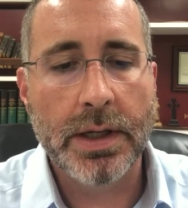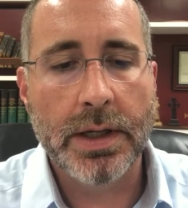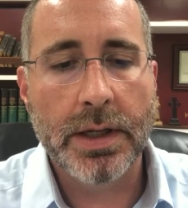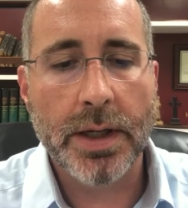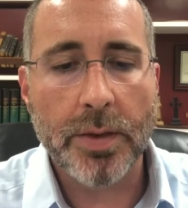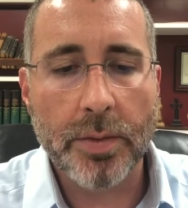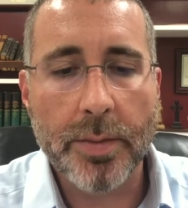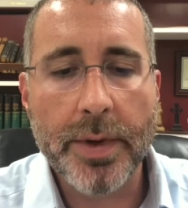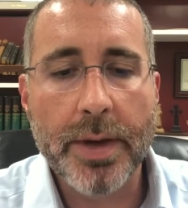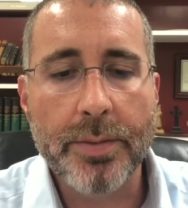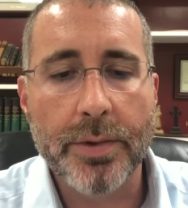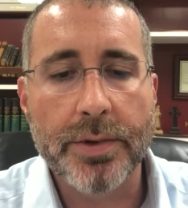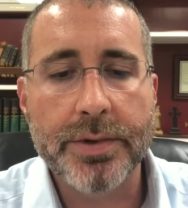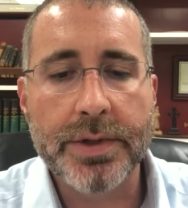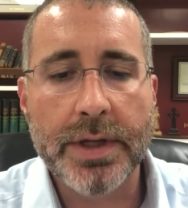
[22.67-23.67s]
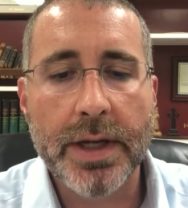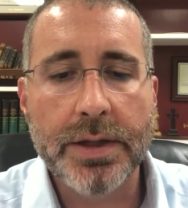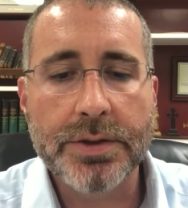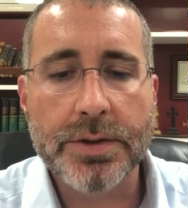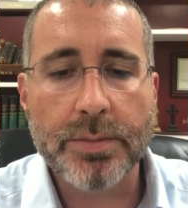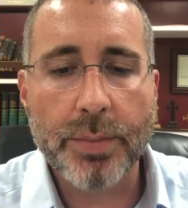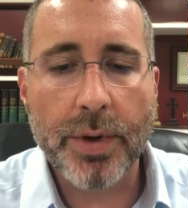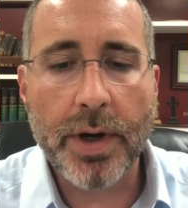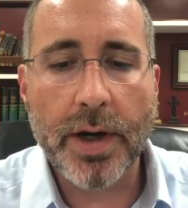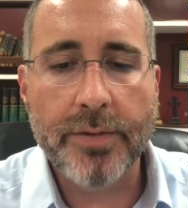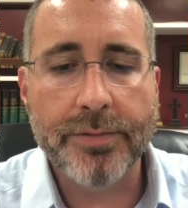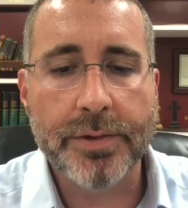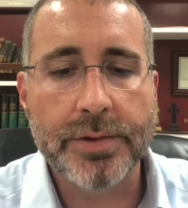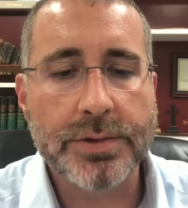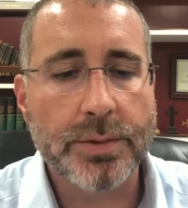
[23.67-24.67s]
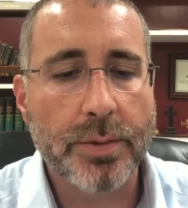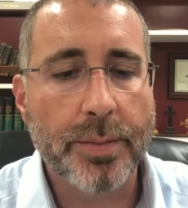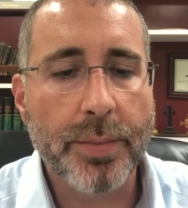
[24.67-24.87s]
And remember, the ancient prophets were